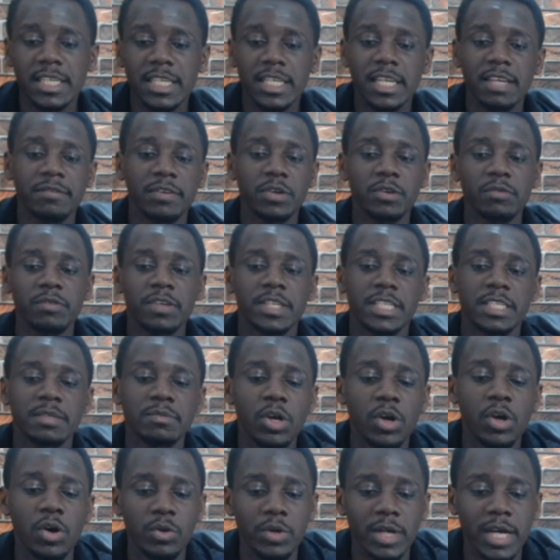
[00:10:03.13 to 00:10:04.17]
11 of a team
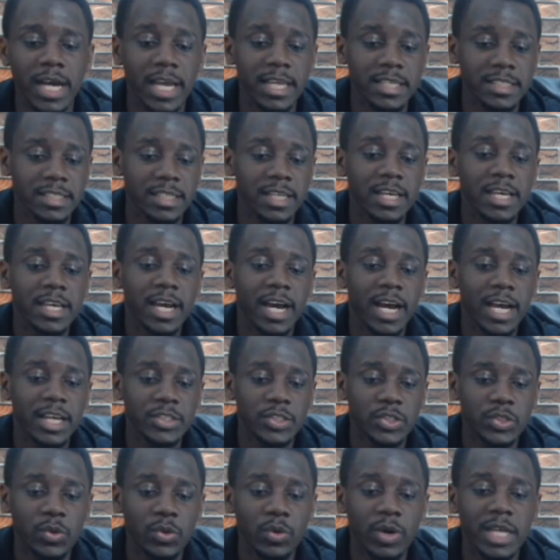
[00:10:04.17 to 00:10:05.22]
known as
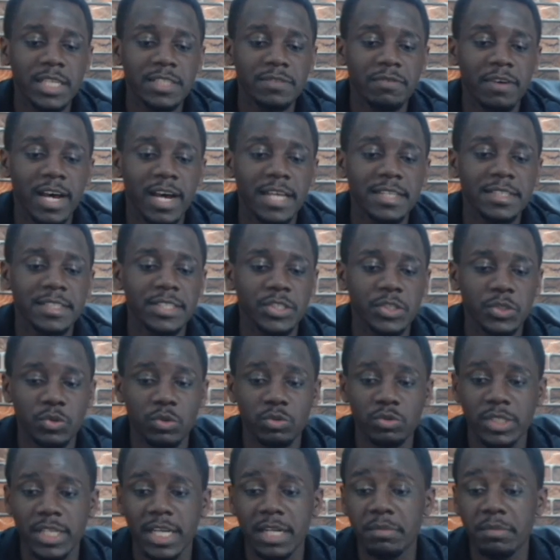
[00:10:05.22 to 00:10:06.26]
Arsenal as far as this is
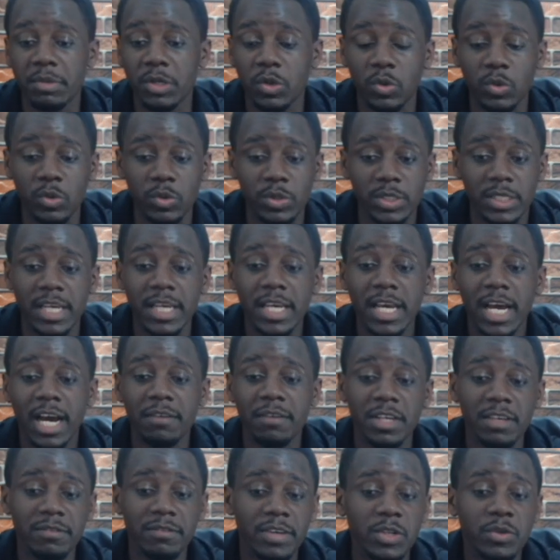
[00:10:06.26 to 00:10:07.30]
concerned, because
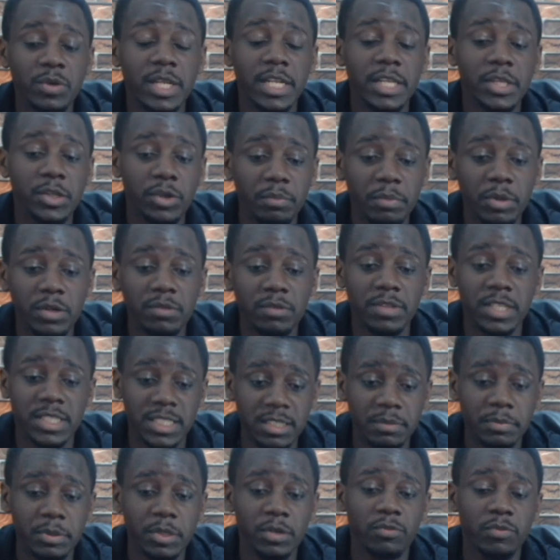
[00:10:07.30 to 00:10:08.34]
I've given you a little bit of the
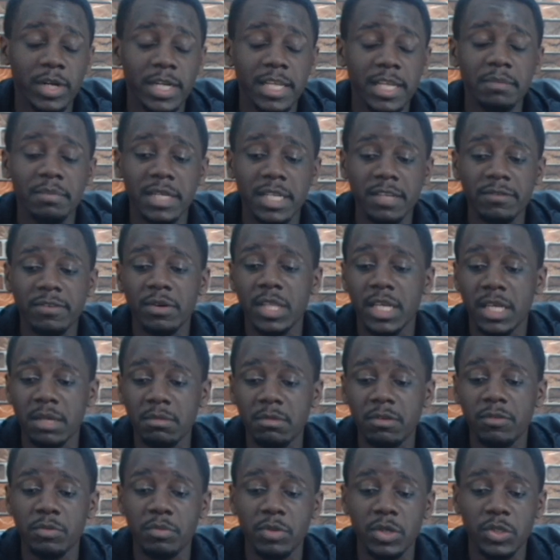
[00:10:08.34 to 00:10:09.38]
snippet of what I believe how the
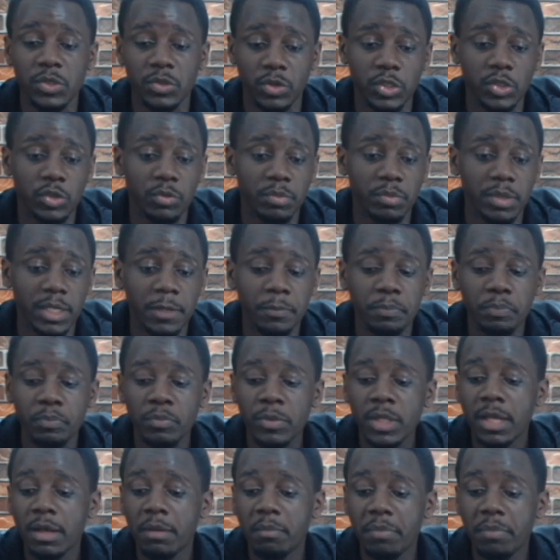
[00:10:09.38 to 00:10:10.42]
game of football is going to be.
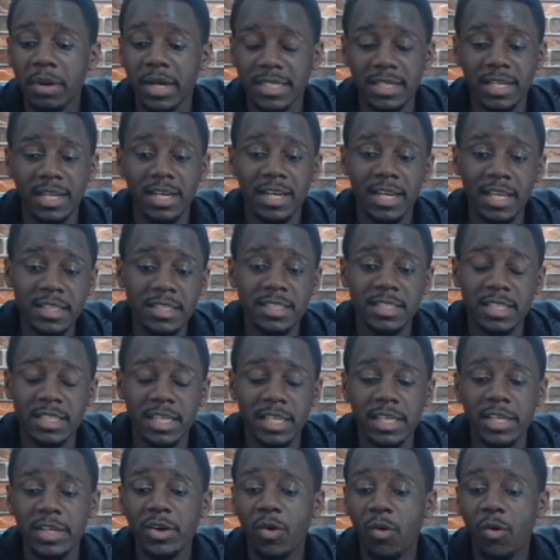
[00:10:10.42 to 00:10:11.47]
But let's
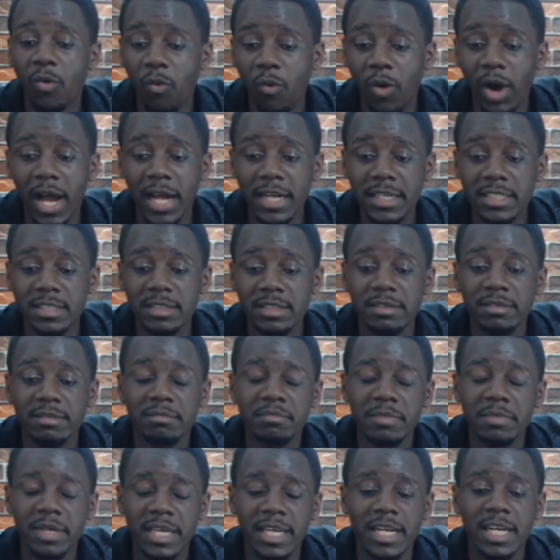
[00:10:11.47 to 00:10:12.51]
see what
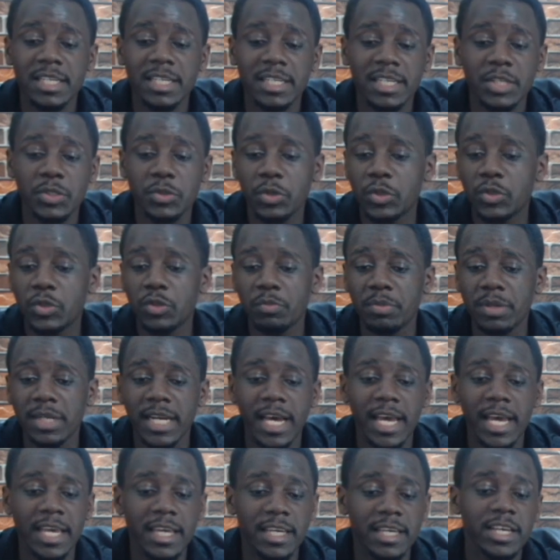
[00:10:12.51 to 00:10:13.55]
Mikel Arteta is going to be
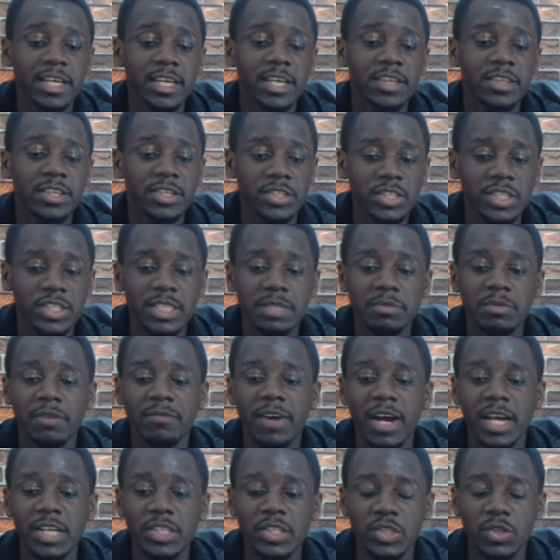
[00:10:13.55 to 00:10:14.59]
like. The system
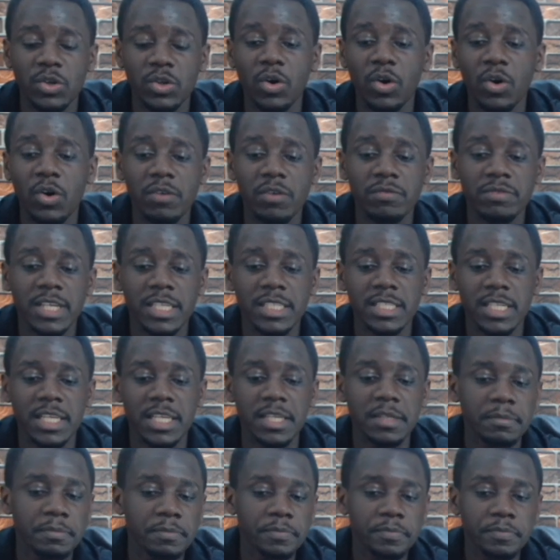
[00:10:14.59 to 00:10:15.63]
of Arsenal,
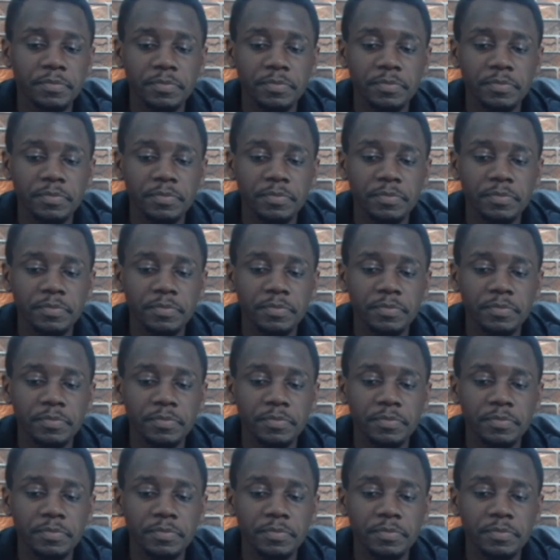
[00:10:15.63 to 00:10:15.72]
obviously,